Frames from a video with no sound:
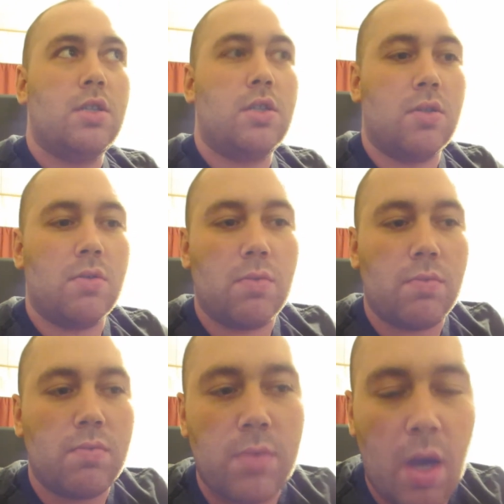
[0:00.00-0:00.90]
to
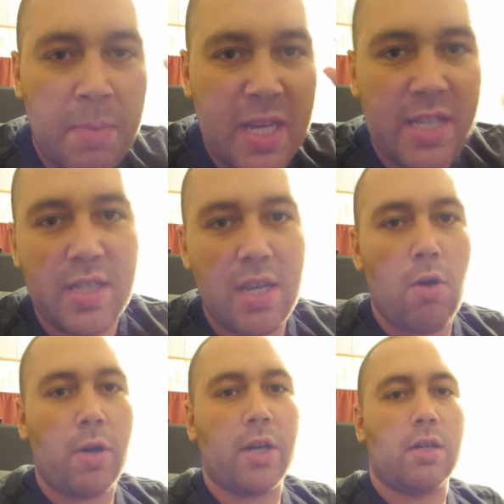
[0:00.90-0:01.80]
appease the
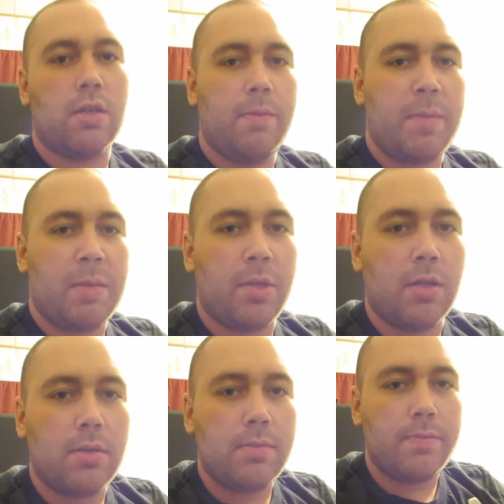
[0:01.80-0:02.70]
ogre
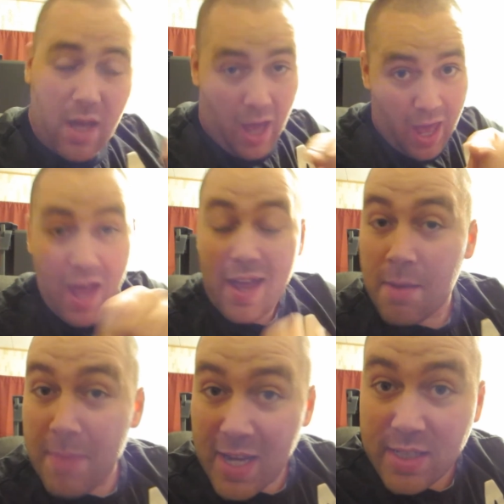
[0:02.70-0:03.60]
people.
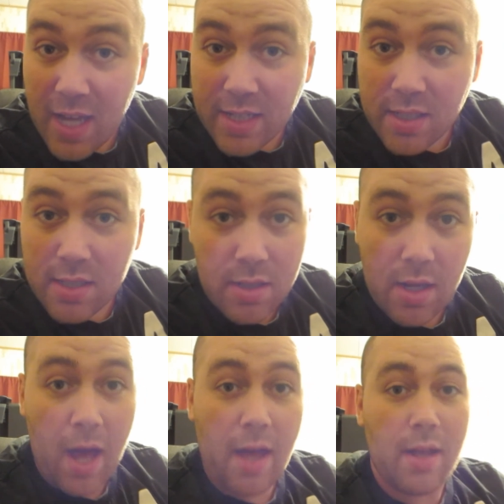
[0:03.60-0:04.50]
It makes sense.
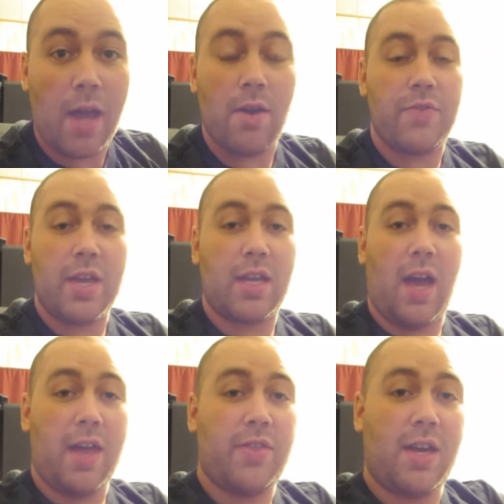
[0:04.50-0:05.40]
I
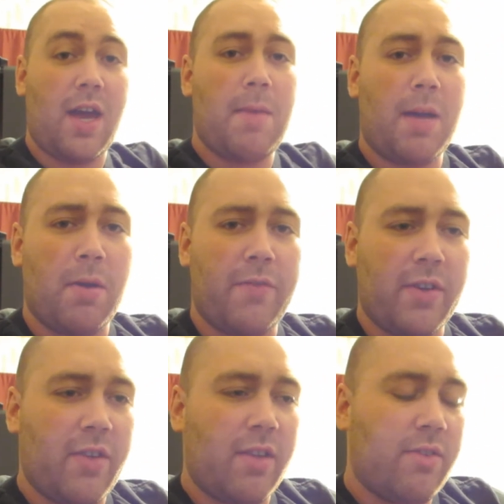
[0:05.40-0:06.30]
think I make
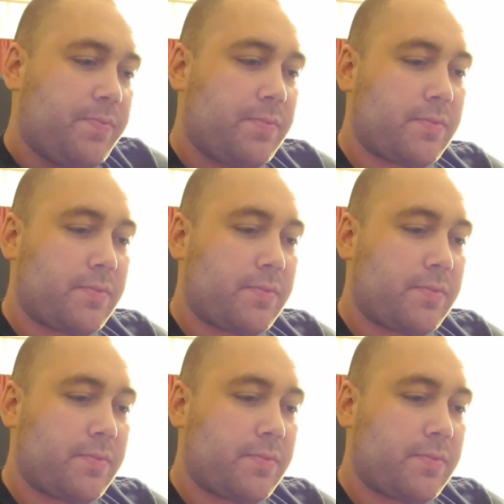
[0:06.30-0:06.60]
perfect sense